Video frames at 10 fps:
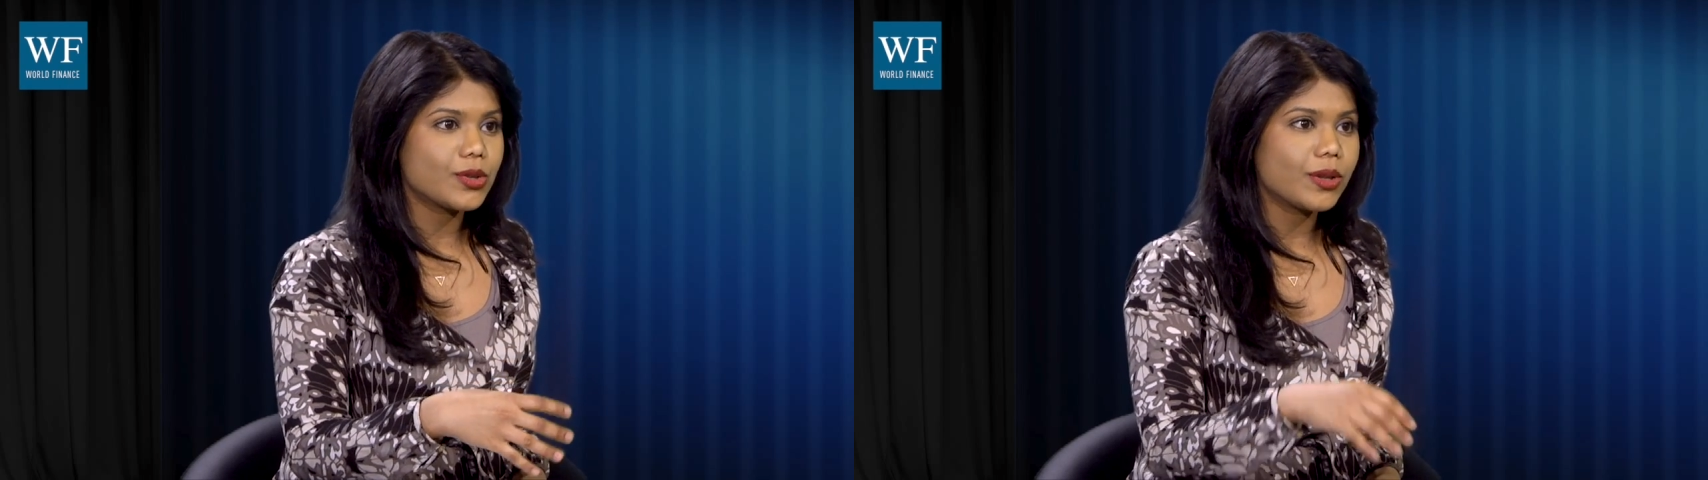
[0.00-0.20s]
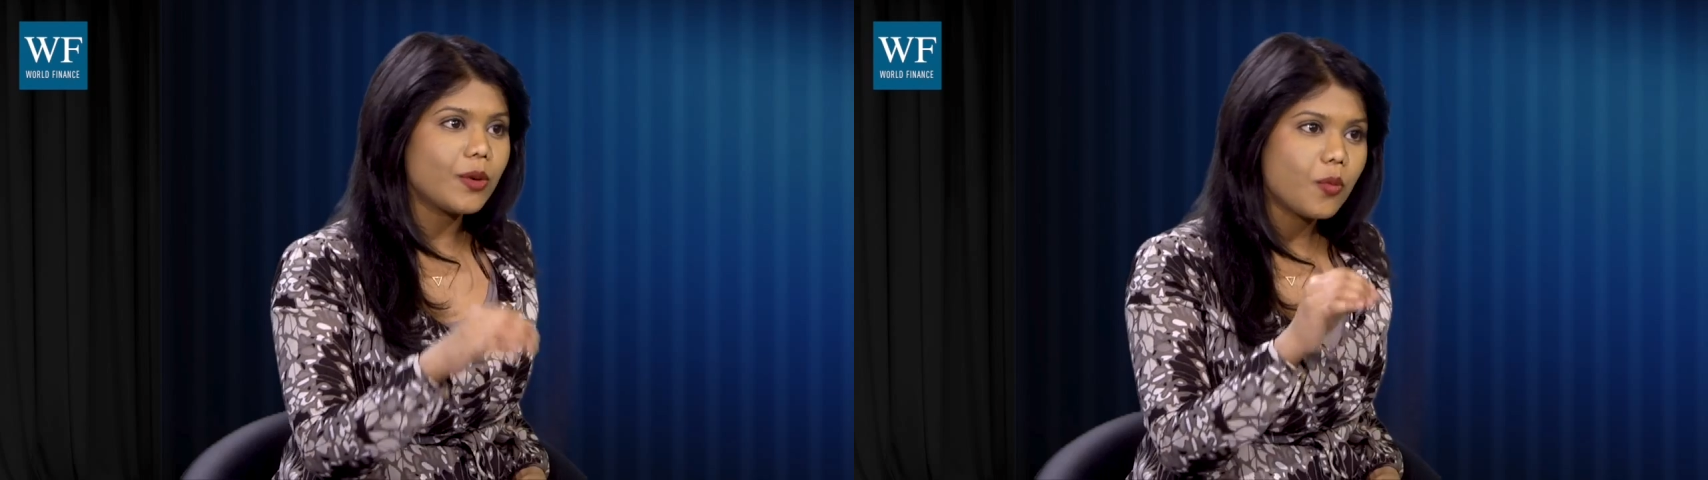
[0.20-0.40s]

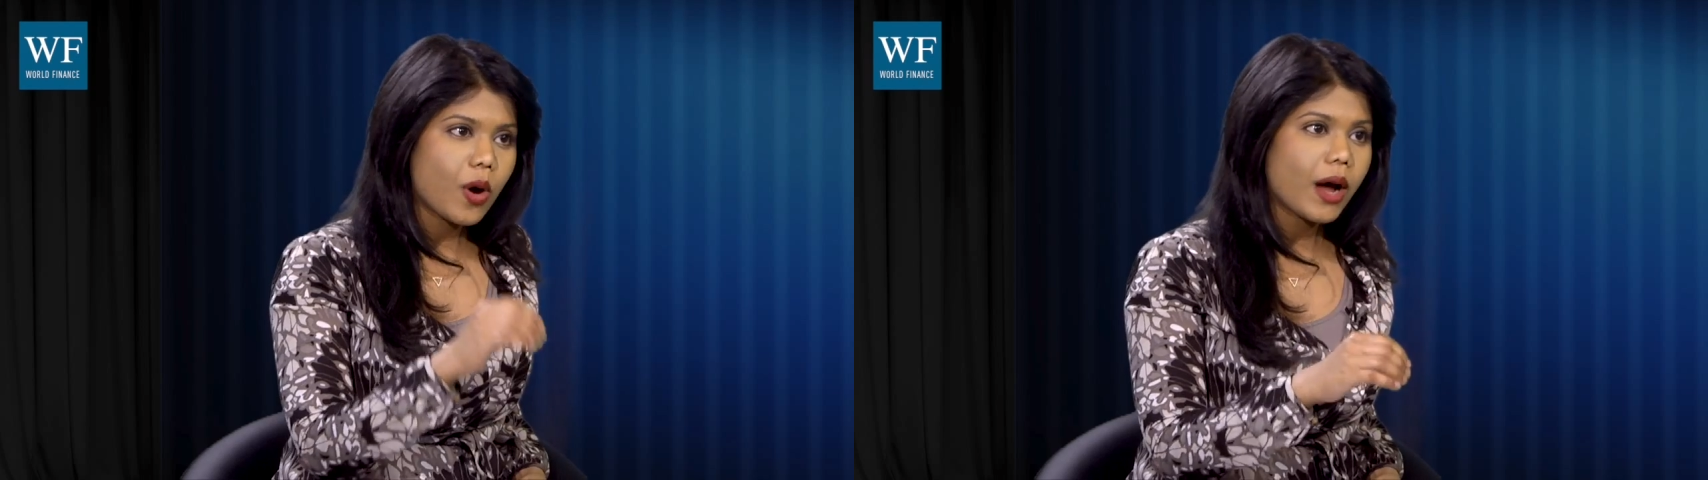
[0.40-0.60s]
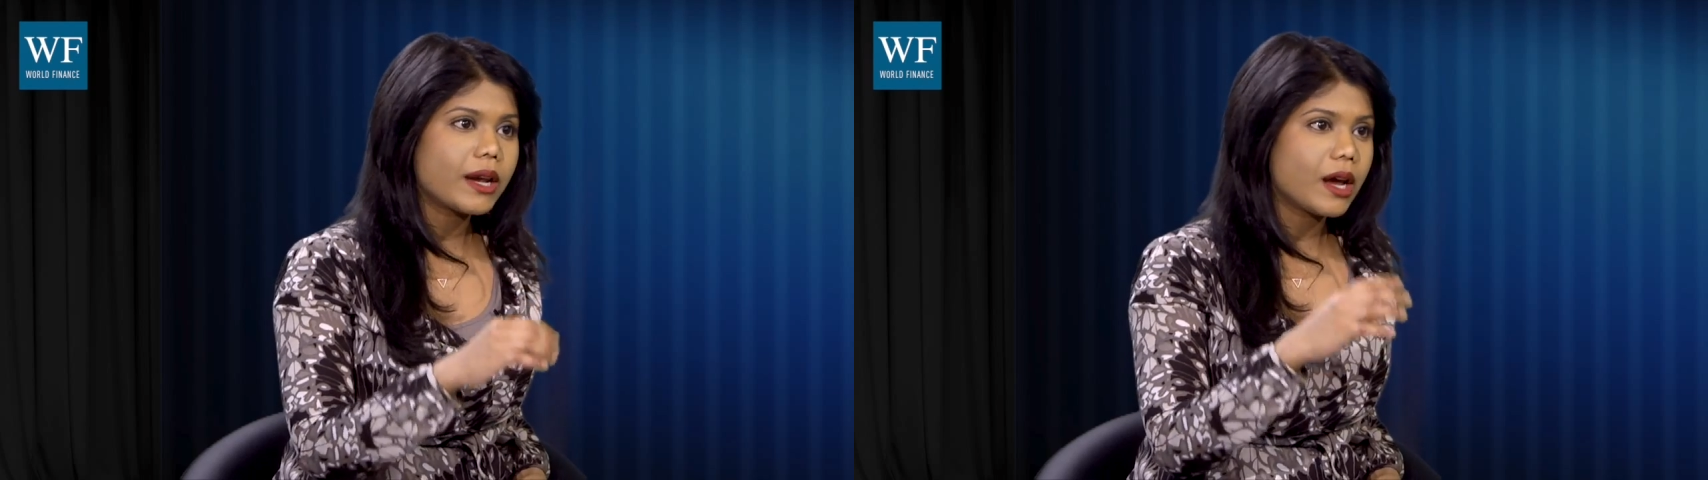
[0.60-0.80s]
is only
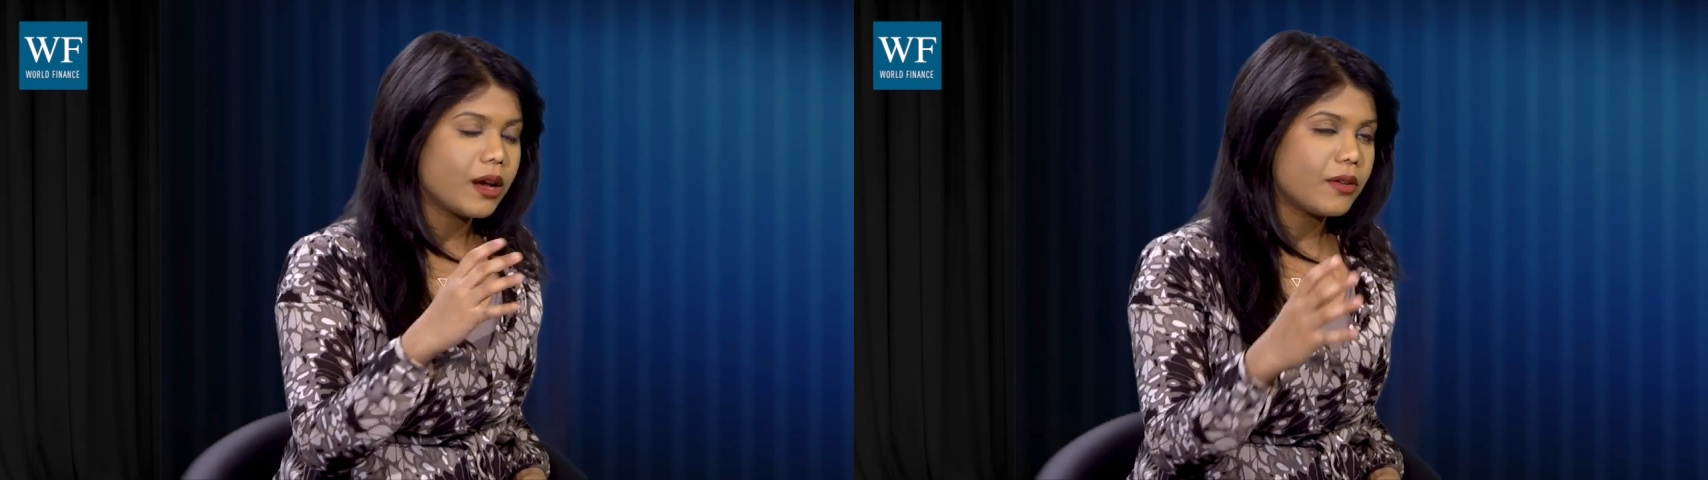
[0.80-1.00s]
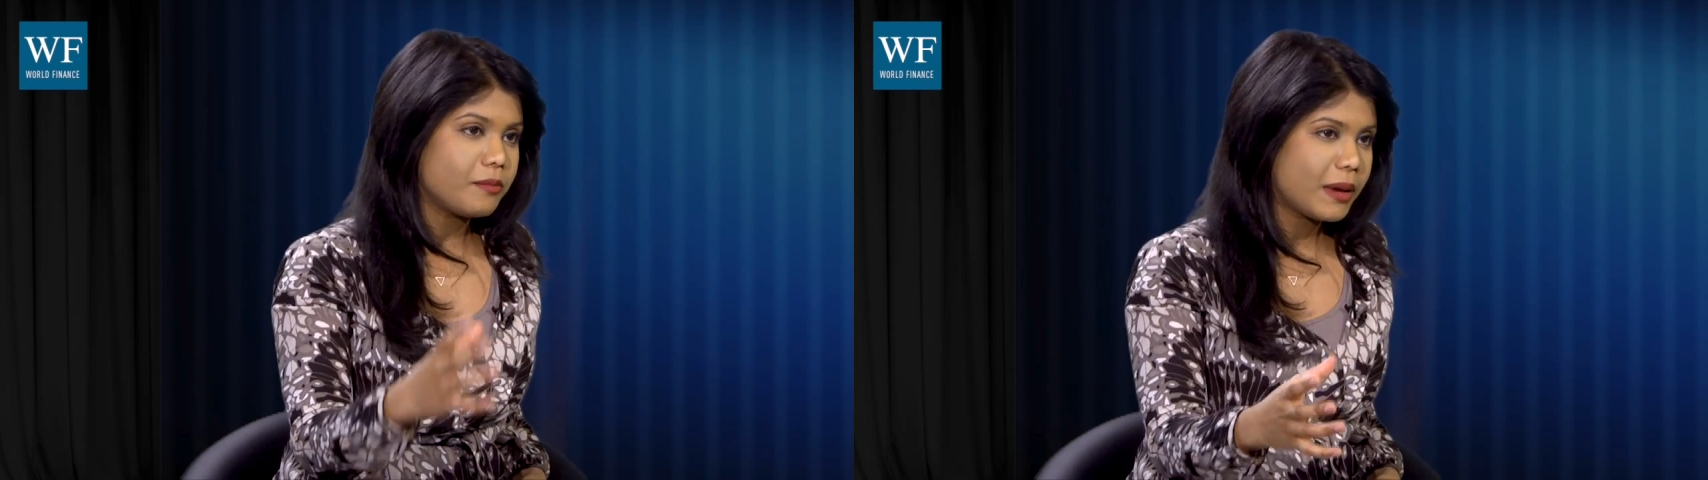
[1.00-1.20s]
one
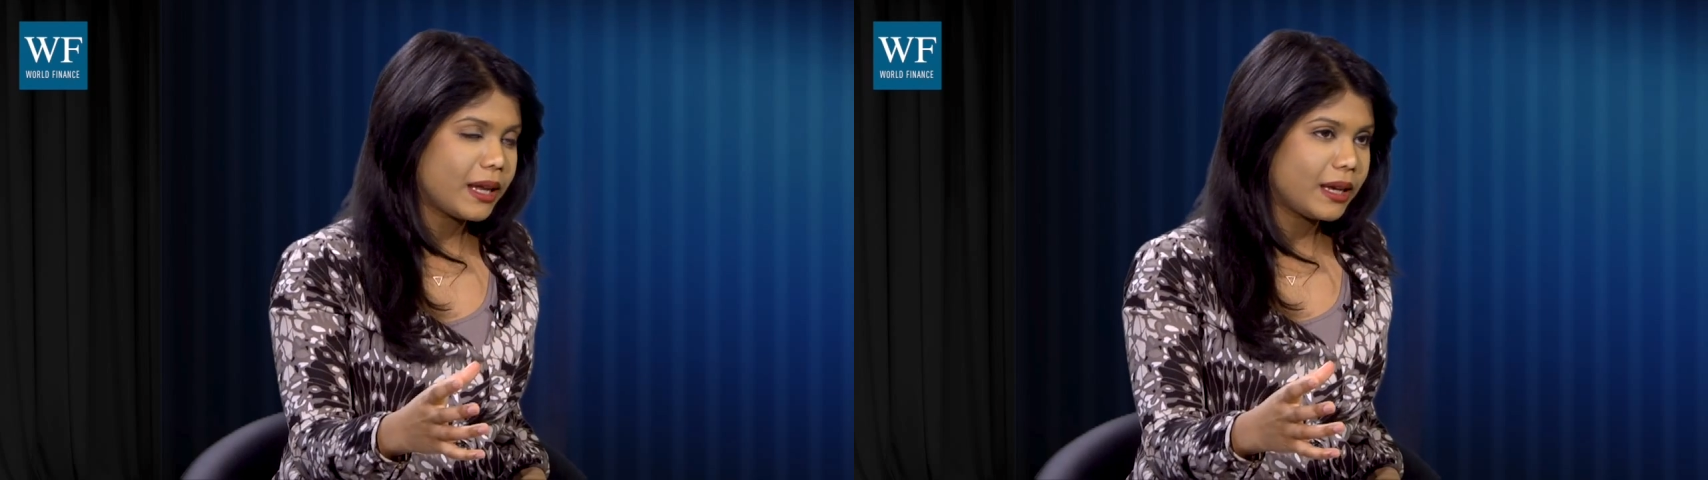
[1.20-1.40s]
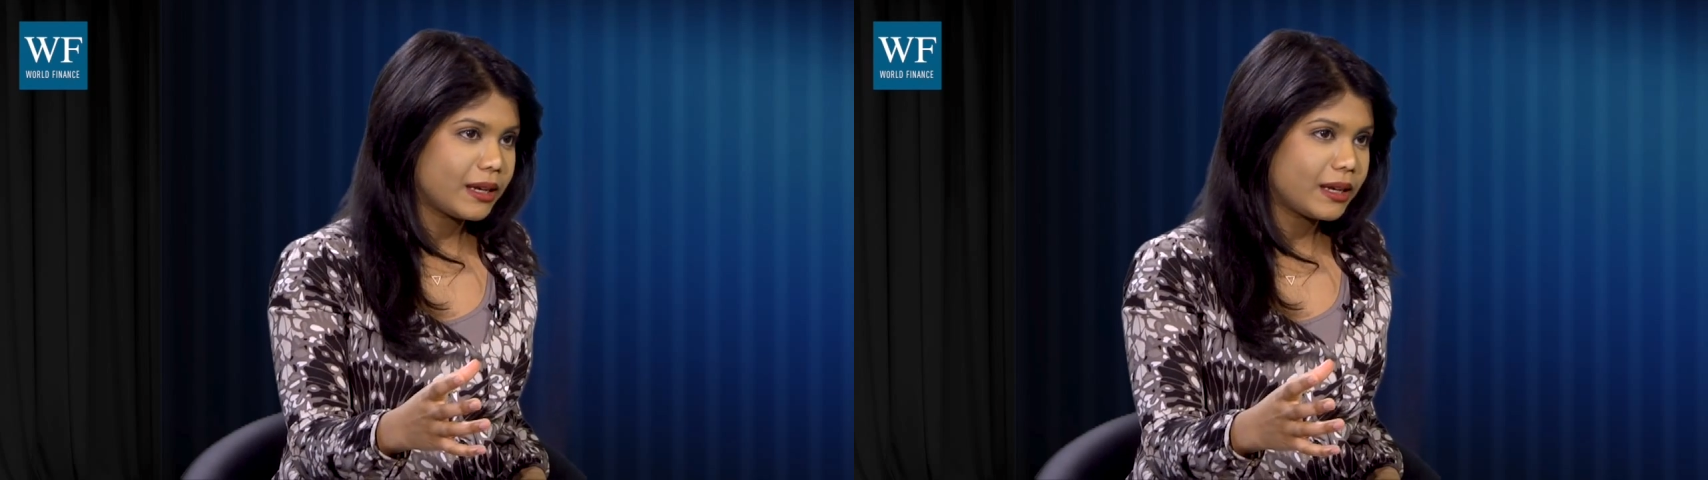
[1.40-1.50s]
of many